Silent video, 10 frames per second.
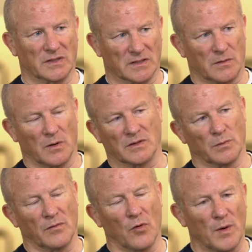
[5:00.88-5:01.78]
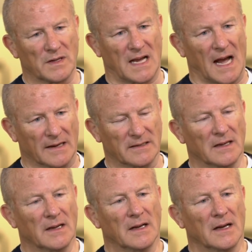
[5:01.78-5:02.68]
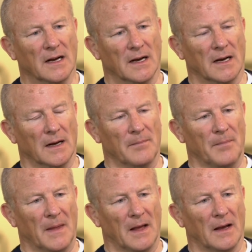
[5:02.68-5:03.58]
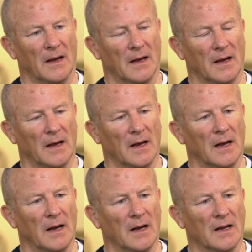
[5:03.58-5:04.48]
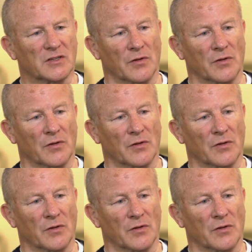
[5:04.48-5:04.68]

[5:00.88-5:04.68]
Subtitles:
versus the quoted. We've always had a